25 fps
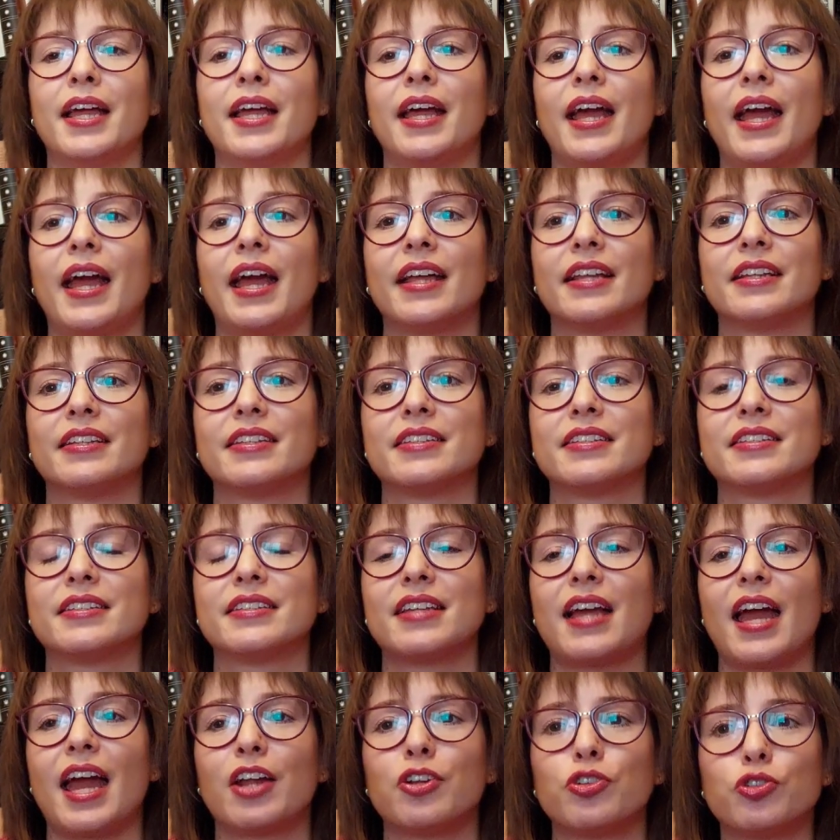And
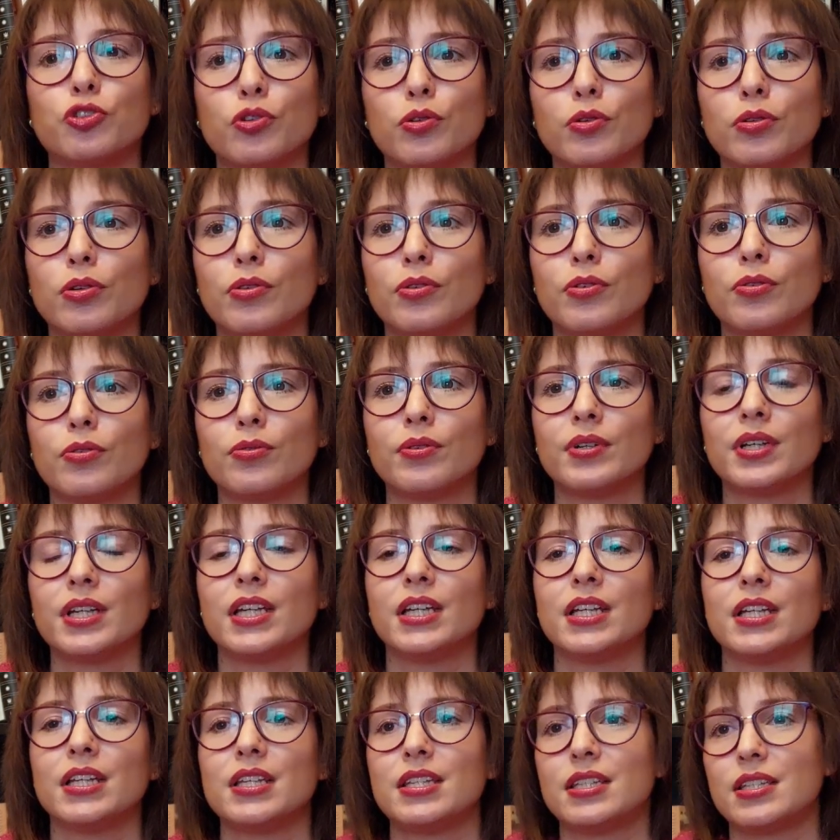Angelo
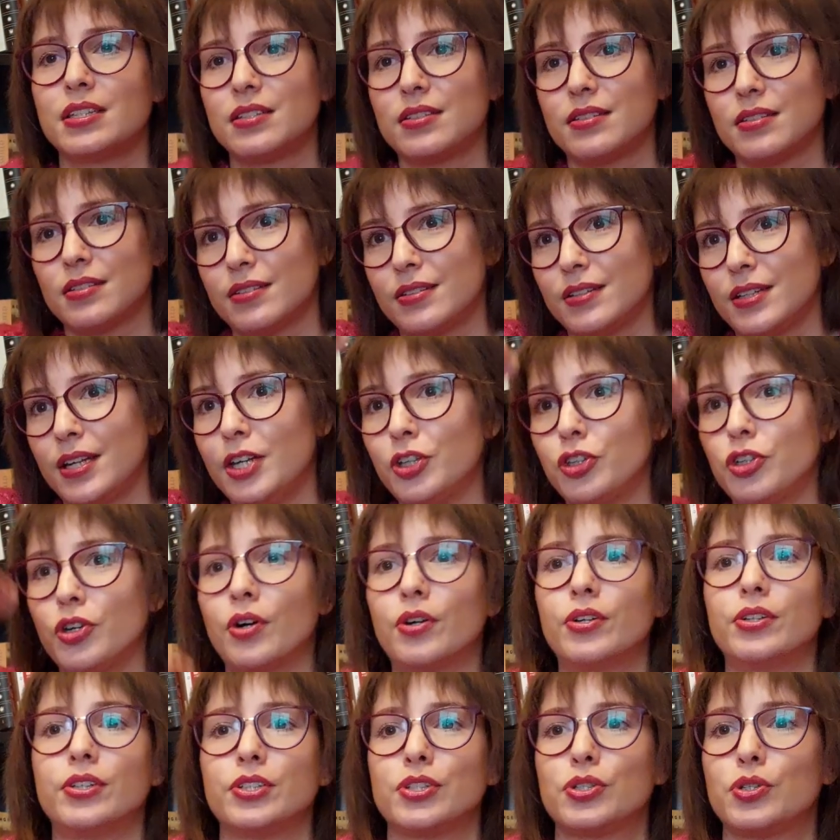is hit
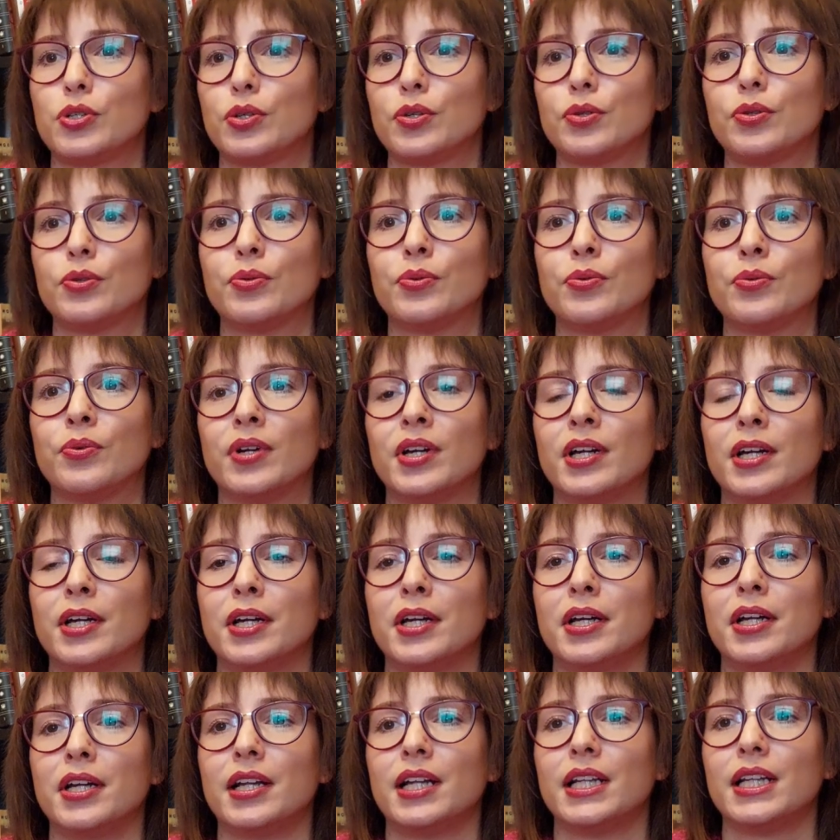her toe,
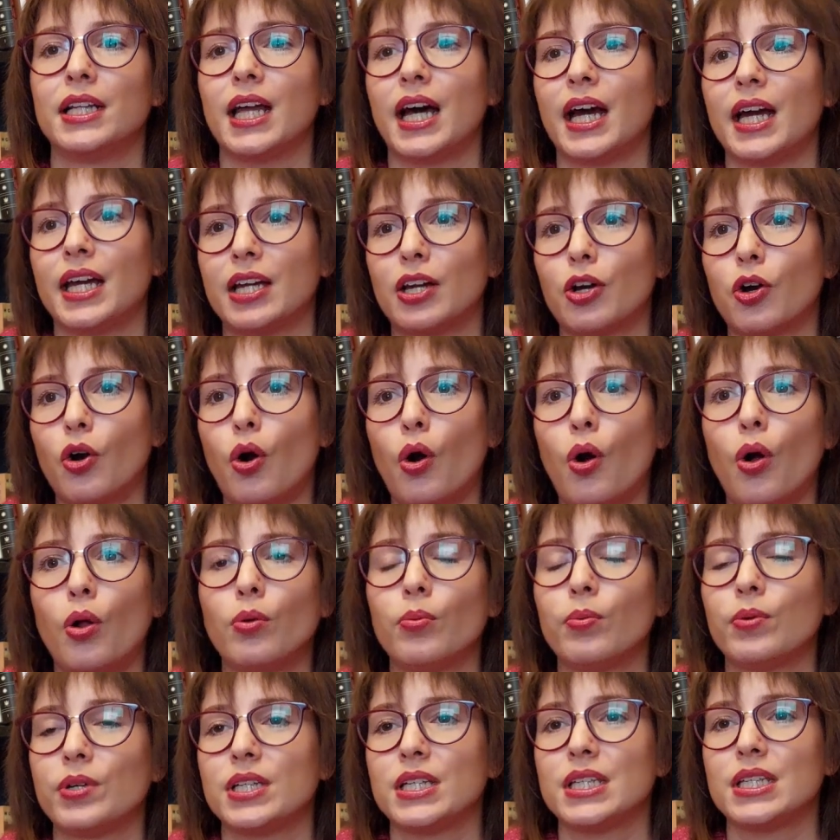like
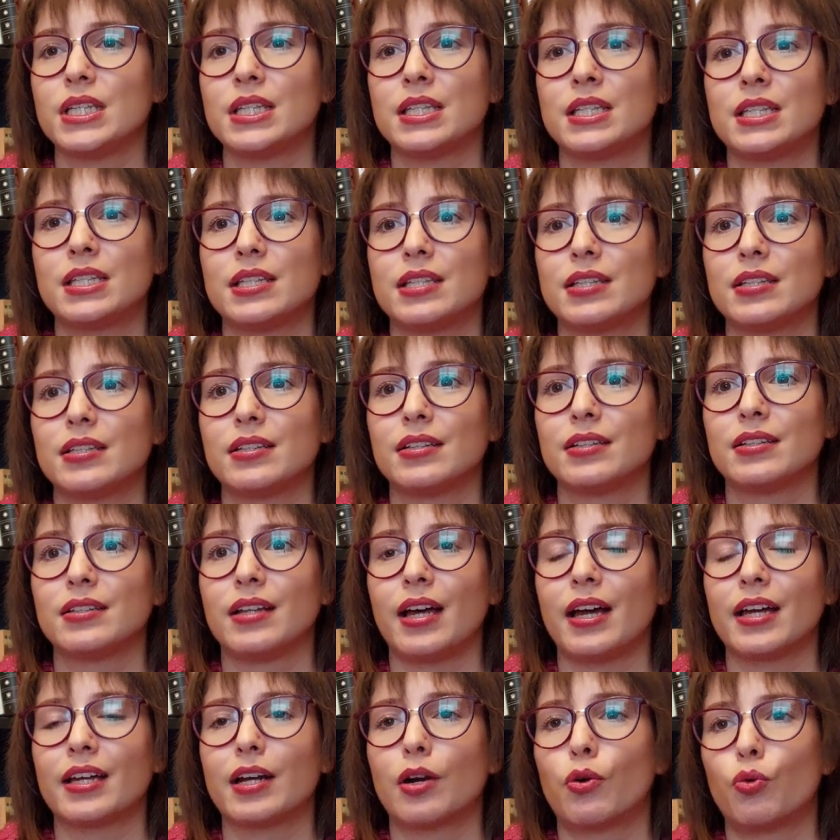always,
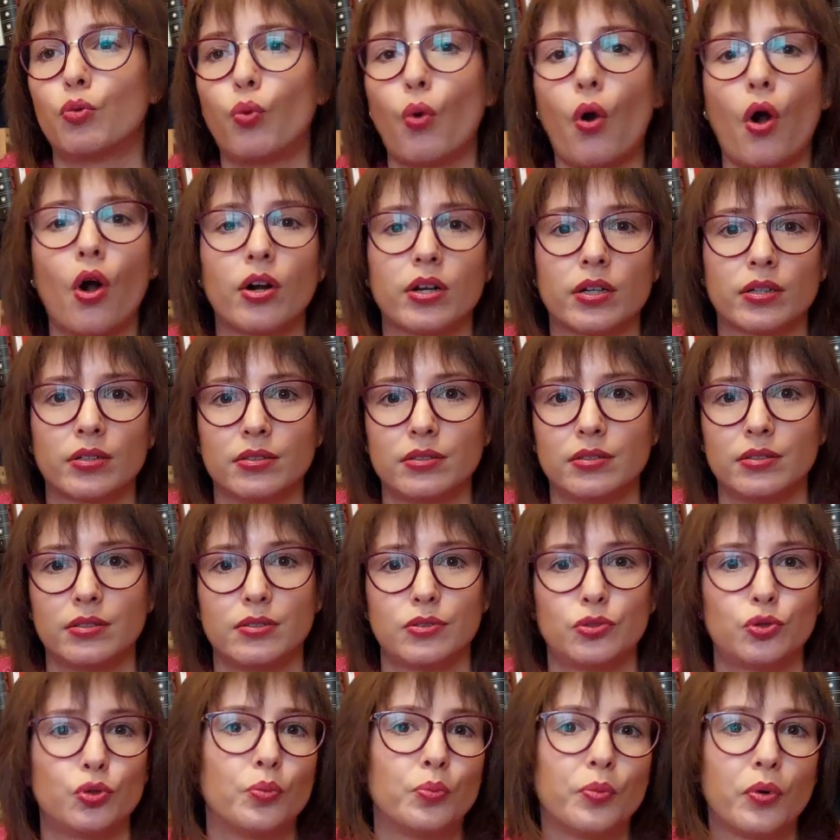like a rock
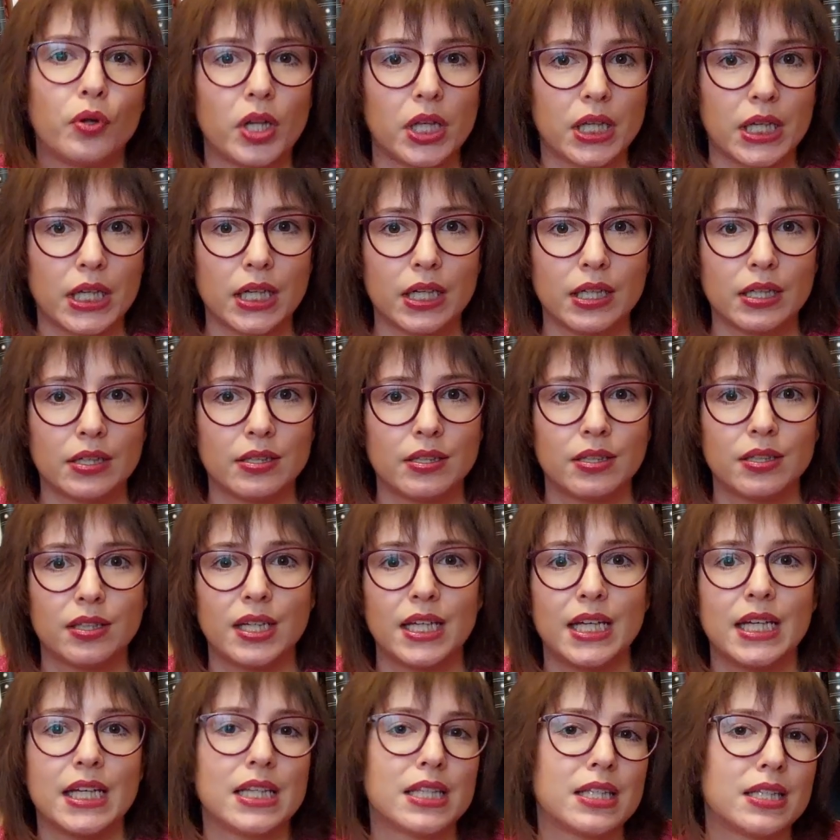to Pauline.
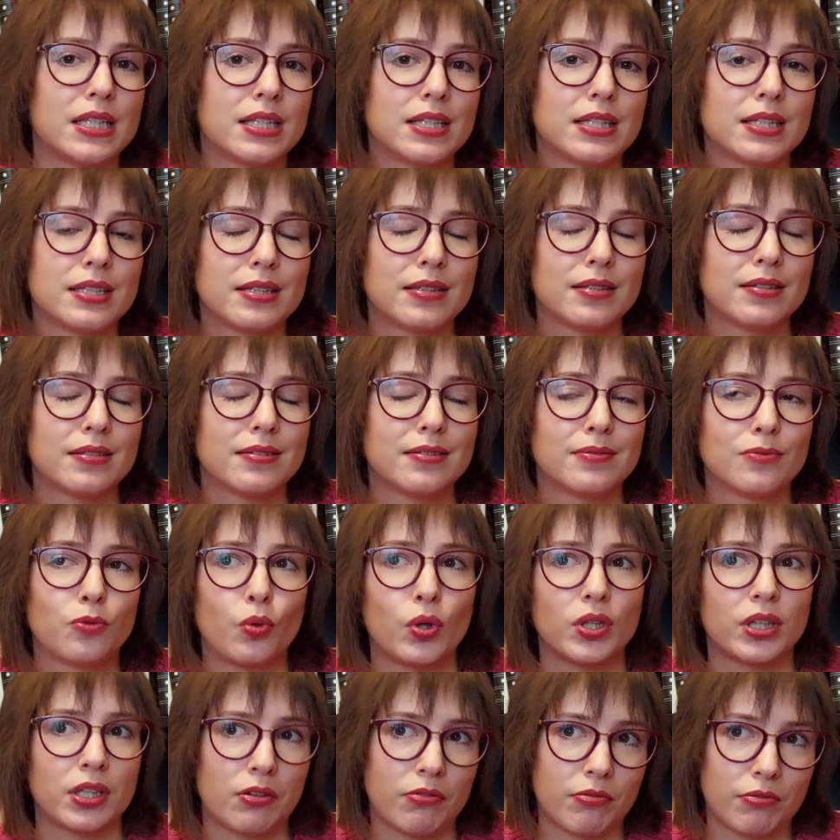It's
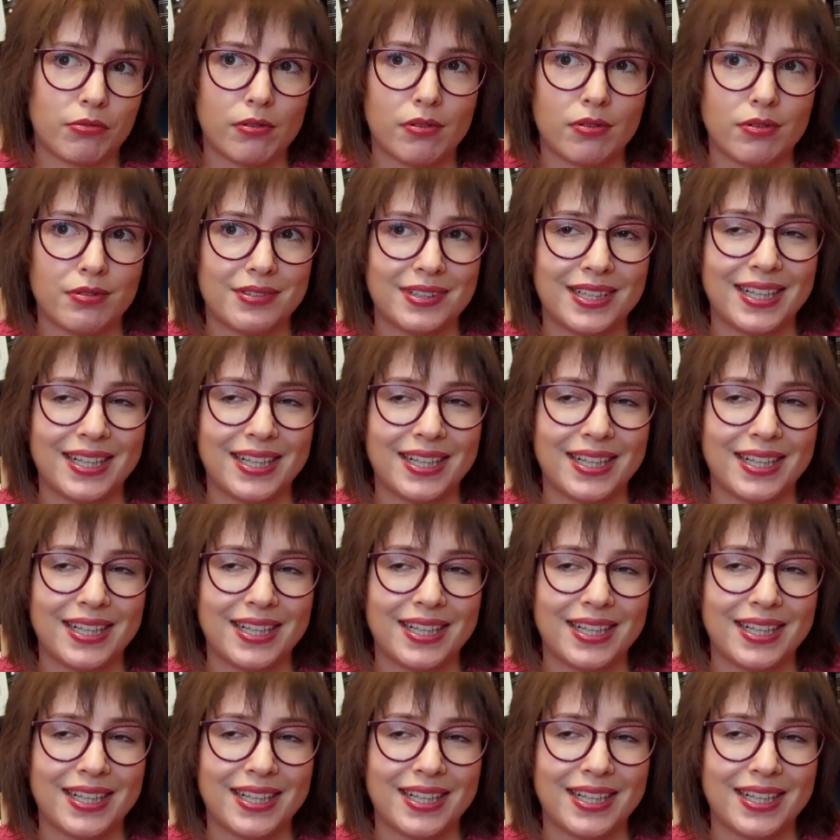wonderful,